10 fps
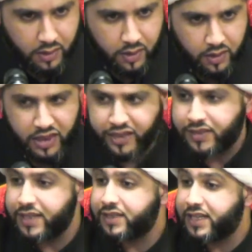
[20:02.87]

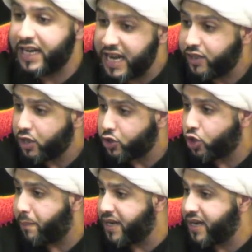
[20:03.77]
This is
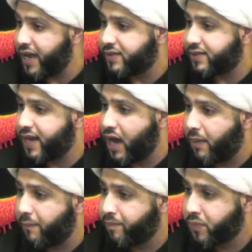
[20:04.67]
leadership in
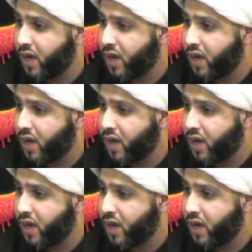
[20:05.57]
Islam.